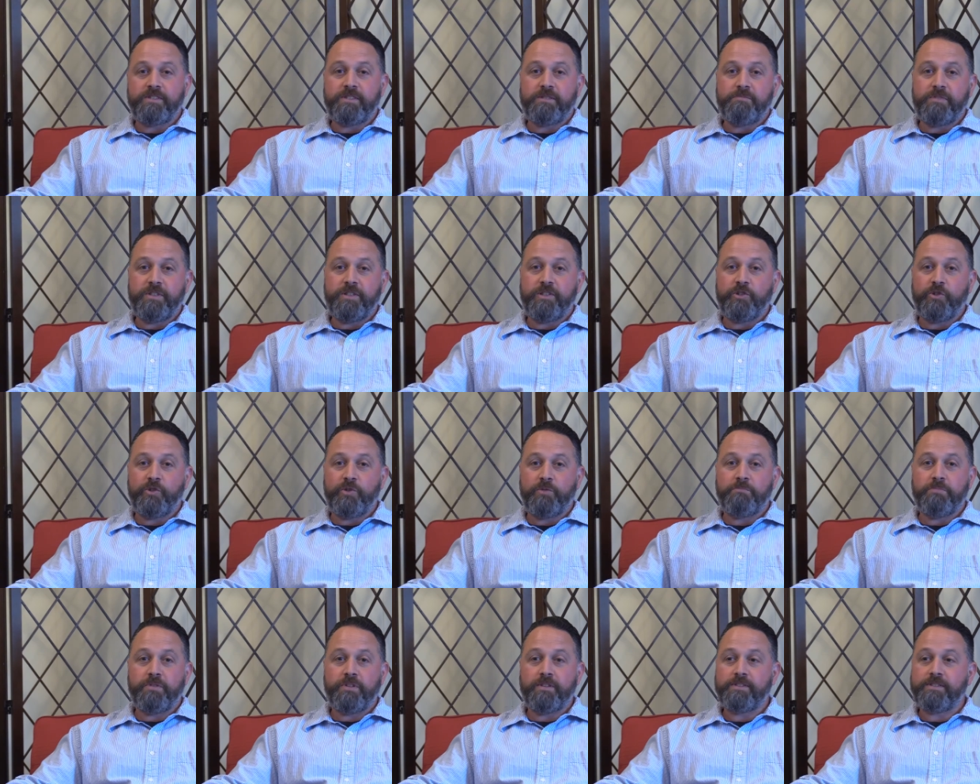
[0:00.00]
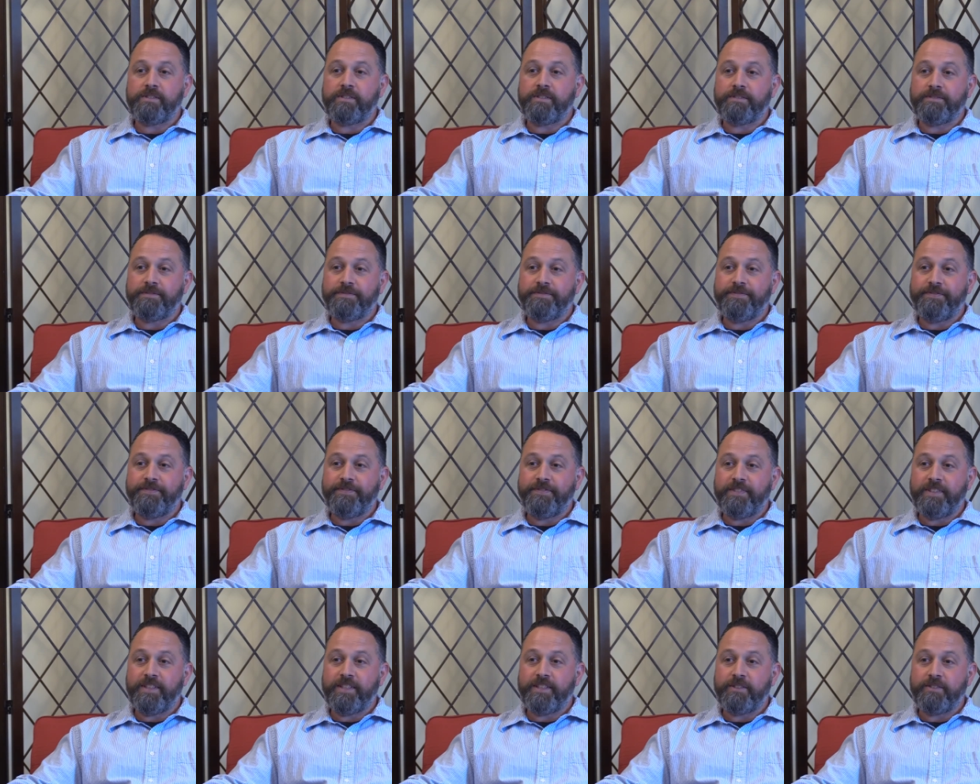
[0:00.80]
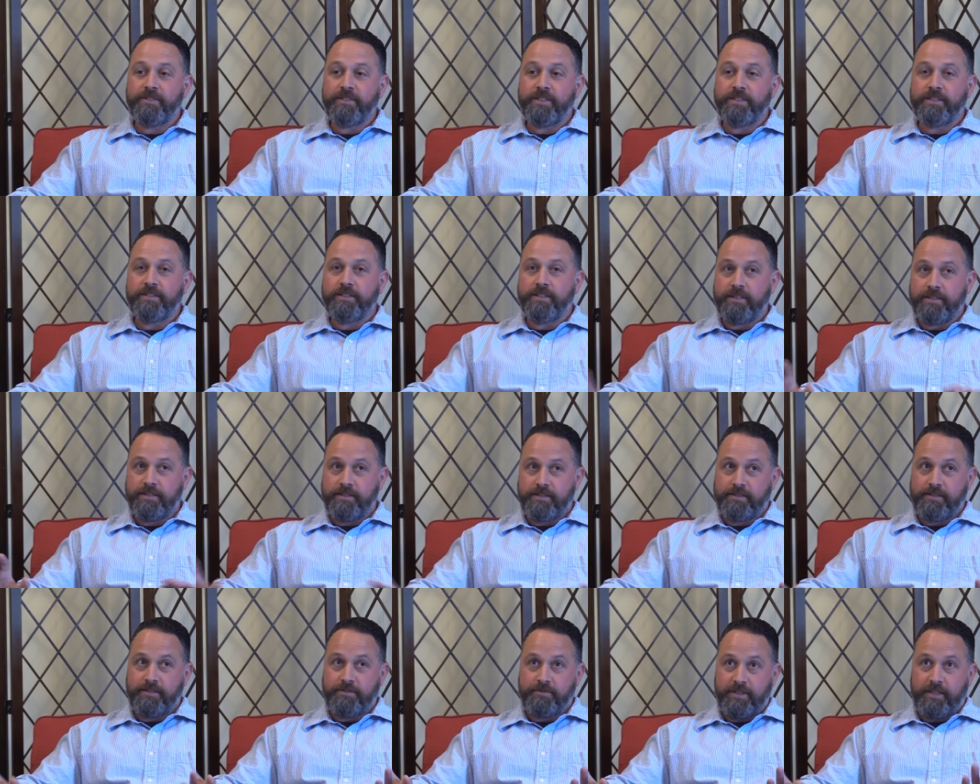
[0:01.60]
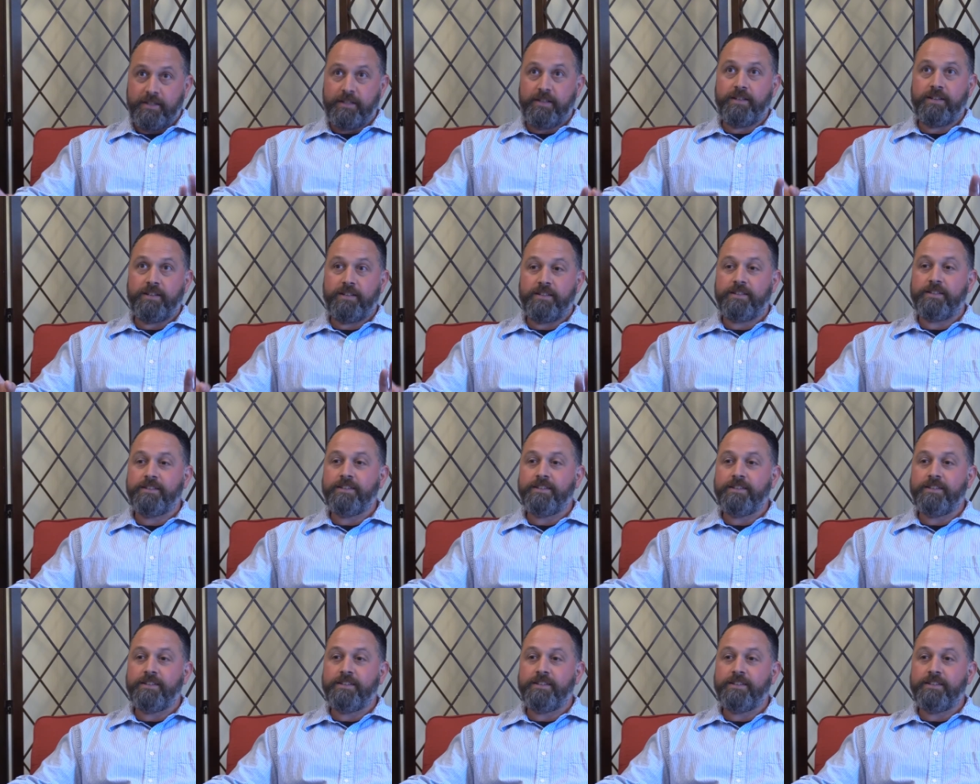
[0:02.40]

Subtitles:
to be her own person, you know, and it's okay.